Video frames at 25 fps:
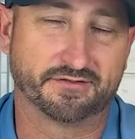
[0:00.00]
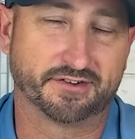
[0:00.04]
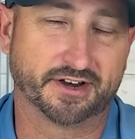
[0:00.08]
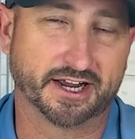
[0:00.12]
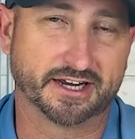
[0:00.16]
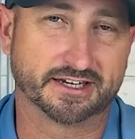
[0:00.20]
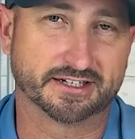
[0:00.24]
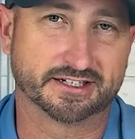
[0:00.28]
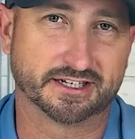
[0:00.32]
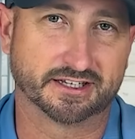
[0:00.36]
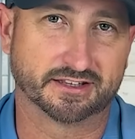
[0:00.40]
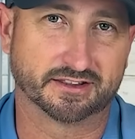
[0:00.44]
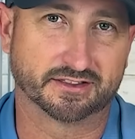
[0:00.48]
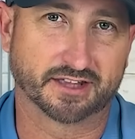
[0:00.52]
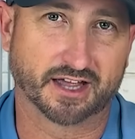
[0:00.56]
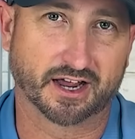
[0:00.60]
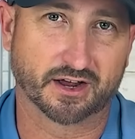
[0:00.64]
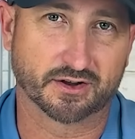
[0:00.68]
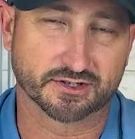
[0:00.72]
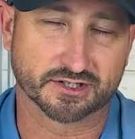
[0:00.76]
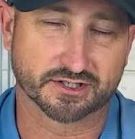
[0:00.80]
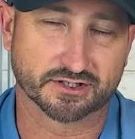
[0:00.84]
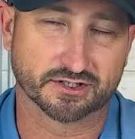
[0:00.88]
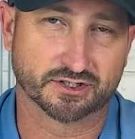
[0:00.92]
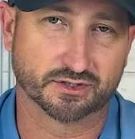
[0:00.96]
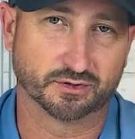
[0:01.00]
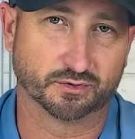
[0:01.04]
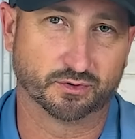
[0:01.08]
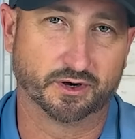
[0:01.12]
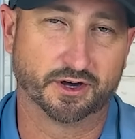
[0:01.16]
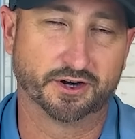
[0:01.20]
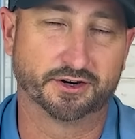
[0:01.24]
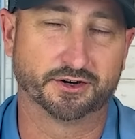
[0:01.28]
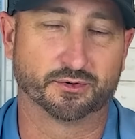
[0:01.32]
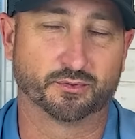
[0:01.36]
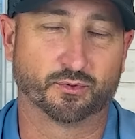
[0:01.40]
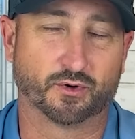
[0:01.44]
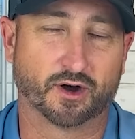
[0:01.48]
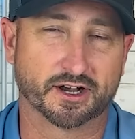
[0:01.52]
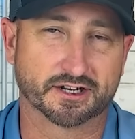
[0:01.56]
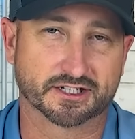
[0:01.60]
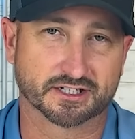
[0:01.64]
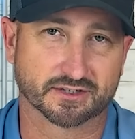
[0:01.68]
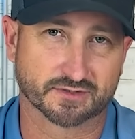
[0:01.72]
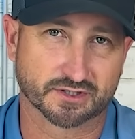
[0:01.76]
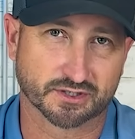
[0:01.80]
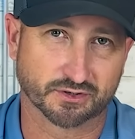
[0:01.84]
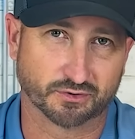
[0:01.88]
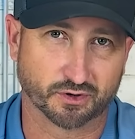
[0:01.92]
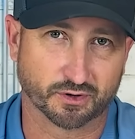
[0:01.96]
19,200 watts
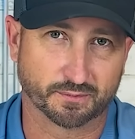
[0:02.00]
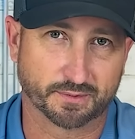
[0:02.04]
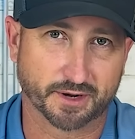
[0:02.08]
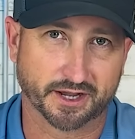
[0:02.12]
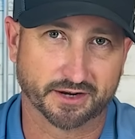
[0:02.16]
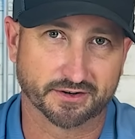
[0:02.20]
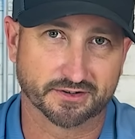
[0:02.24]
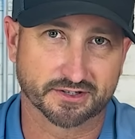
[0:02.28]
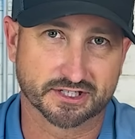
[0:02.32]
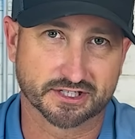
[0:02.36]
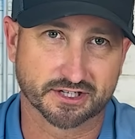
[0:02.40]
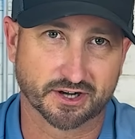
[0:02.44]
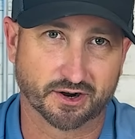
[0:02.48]
of solar panels.